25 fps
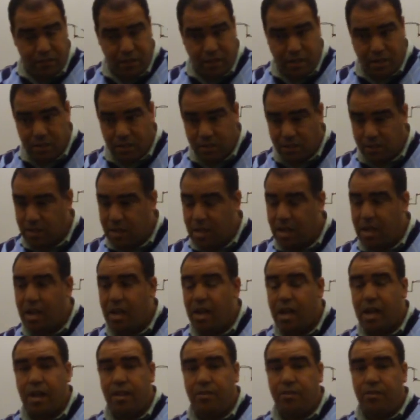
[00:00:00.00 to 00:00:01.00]
first
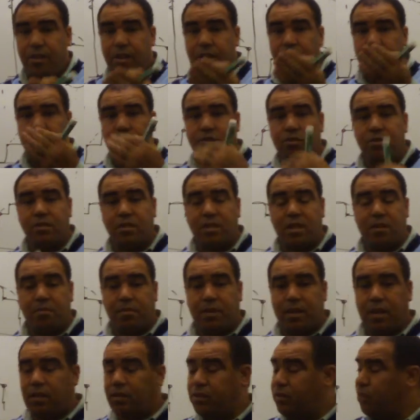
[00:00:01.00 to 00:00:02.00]
and then do some
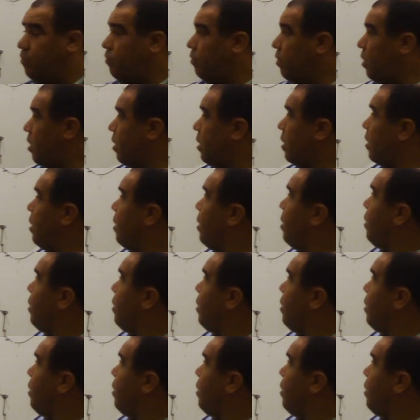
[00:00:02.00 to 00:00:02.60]
kind of work